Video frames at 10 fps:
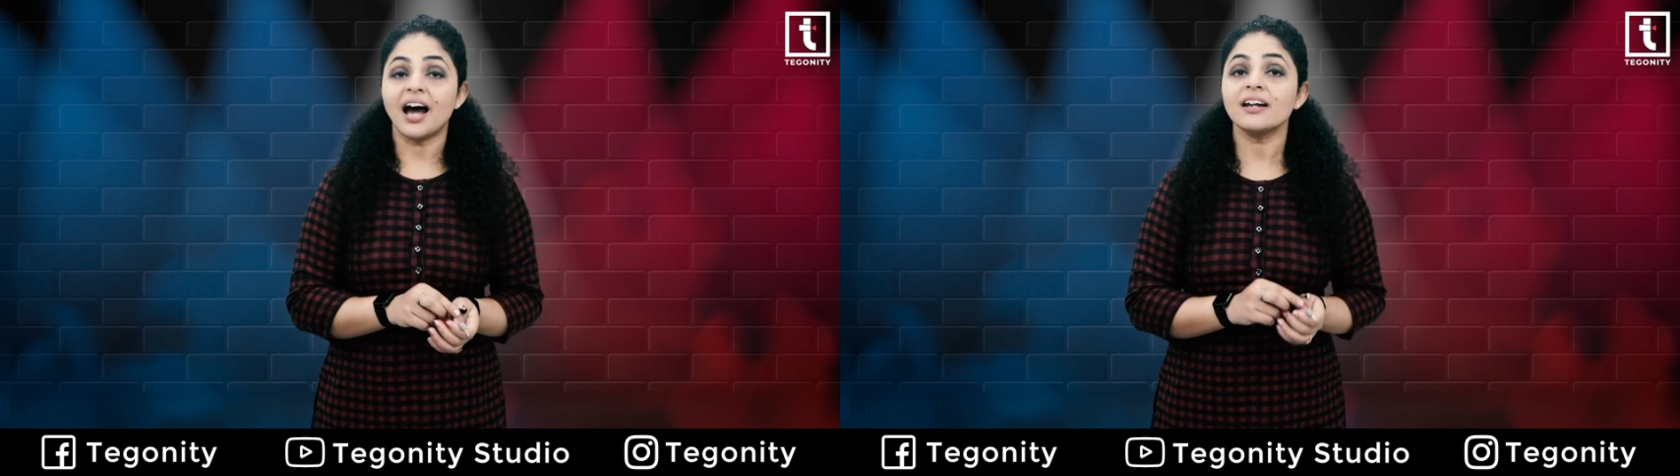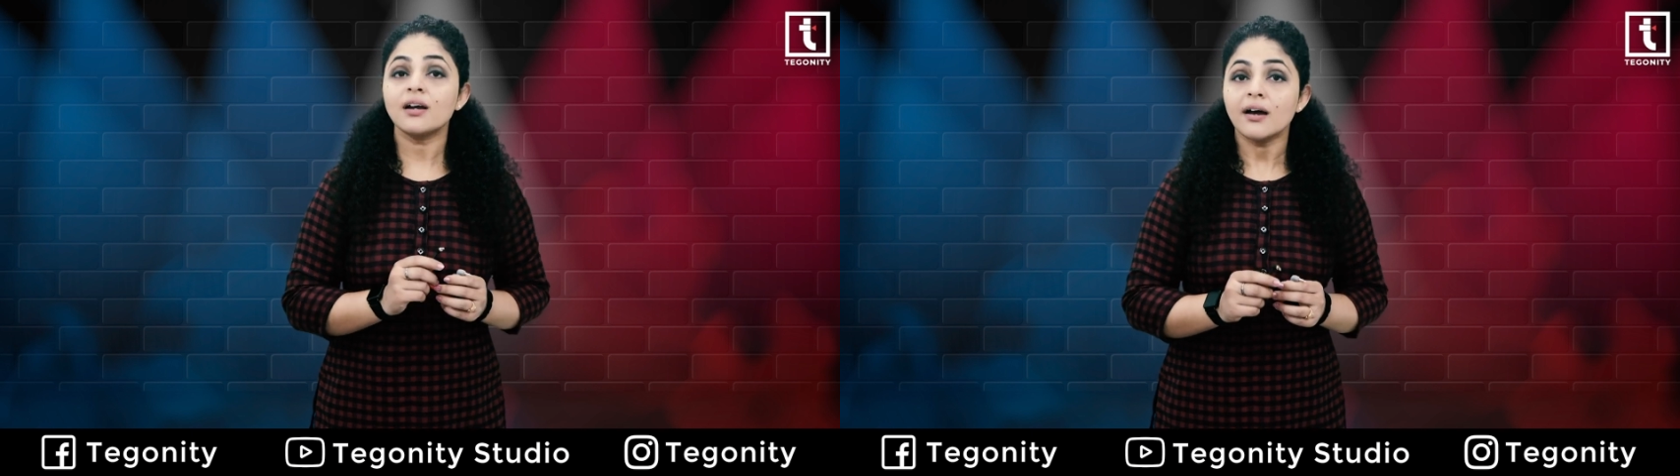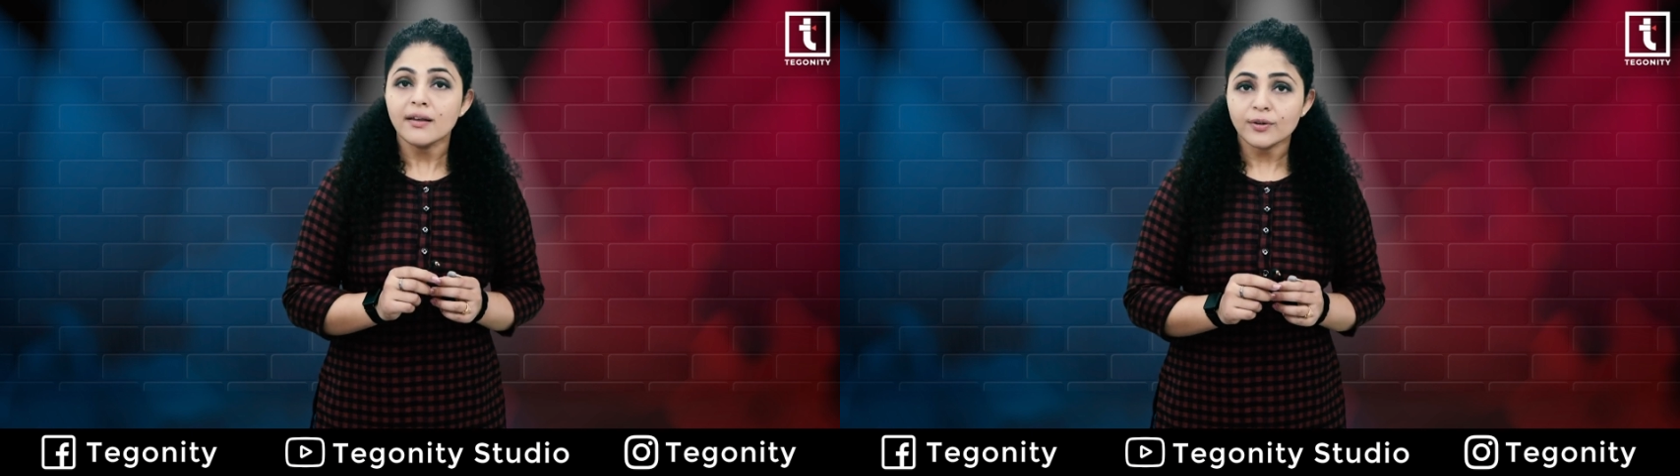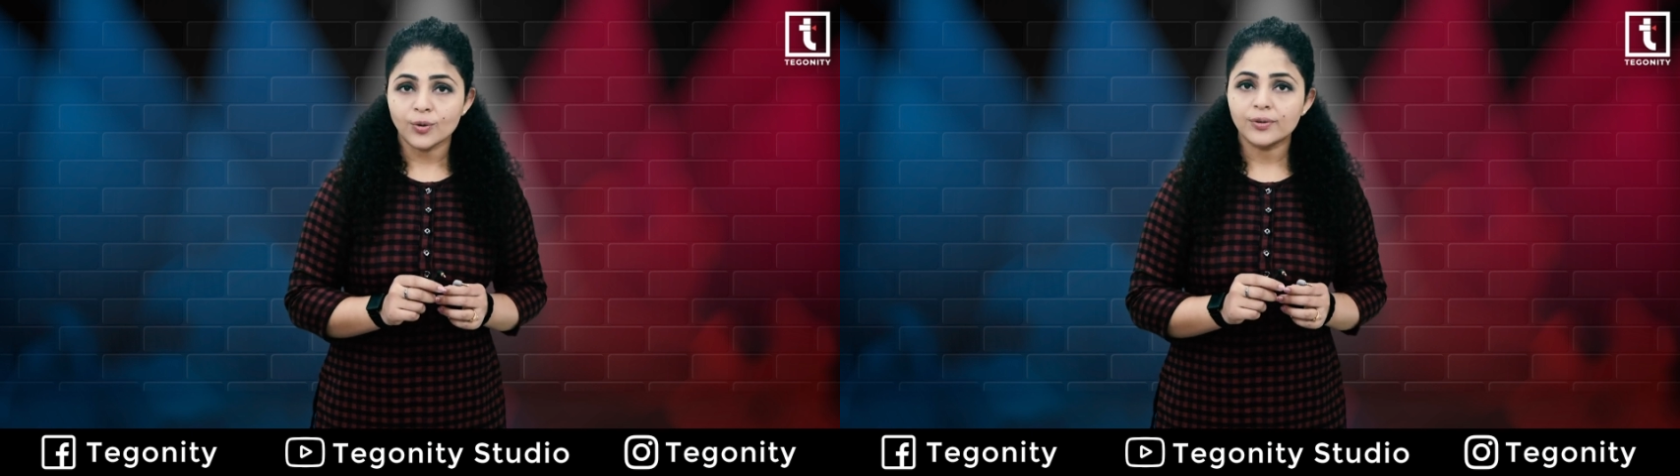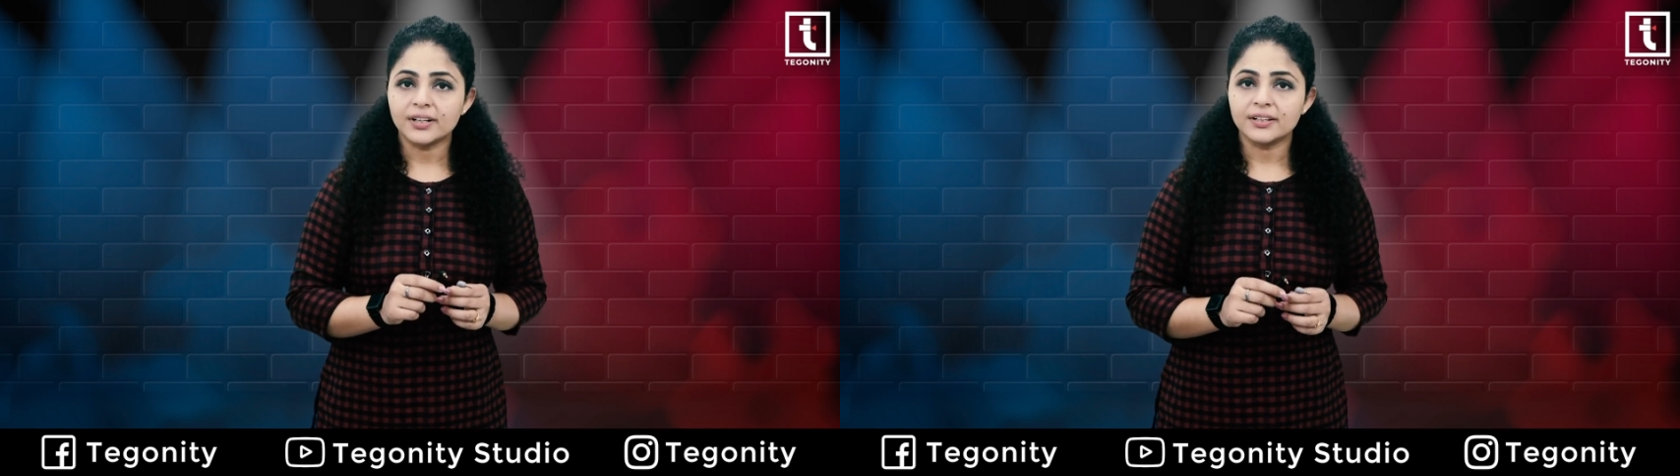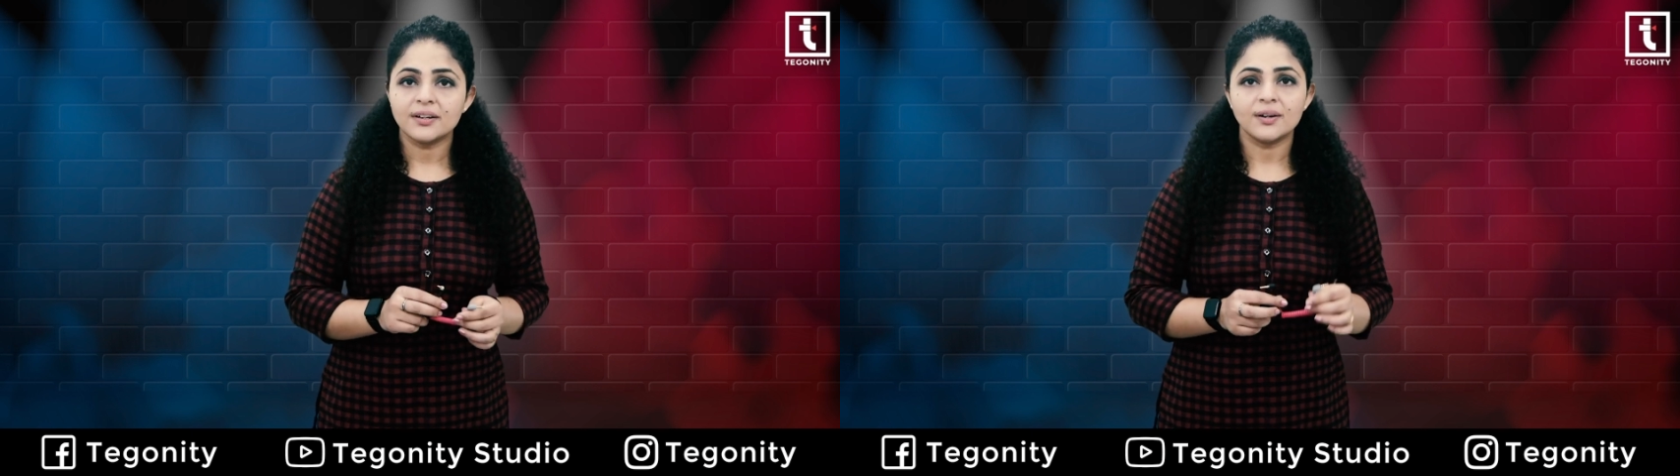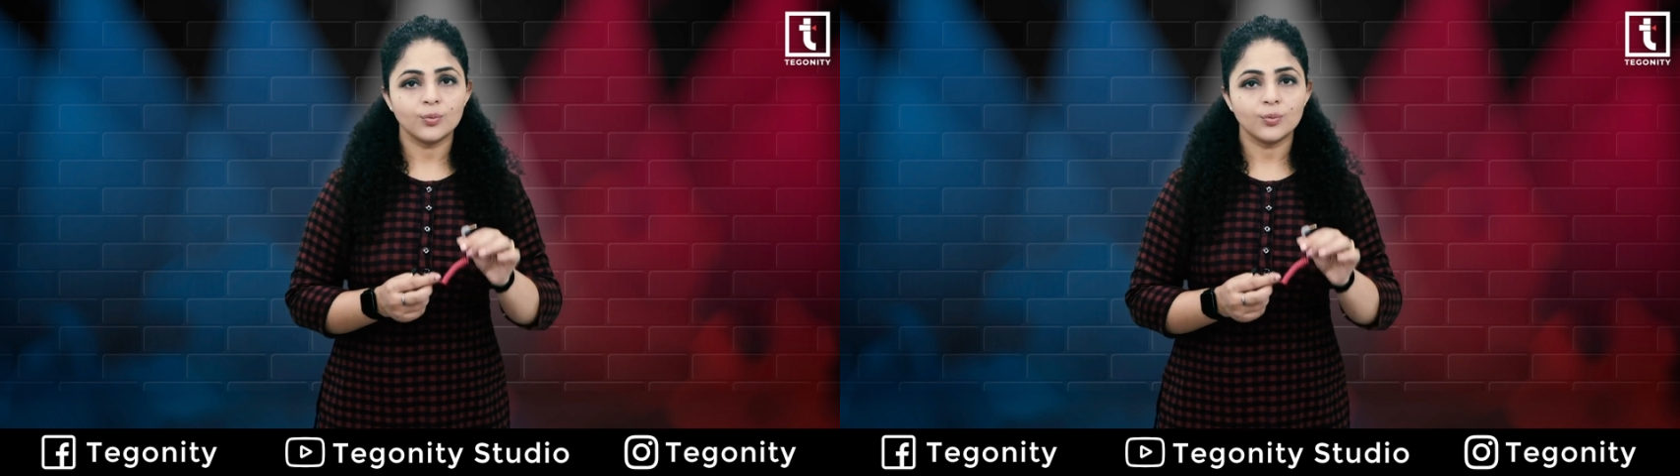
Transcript: are color-coded,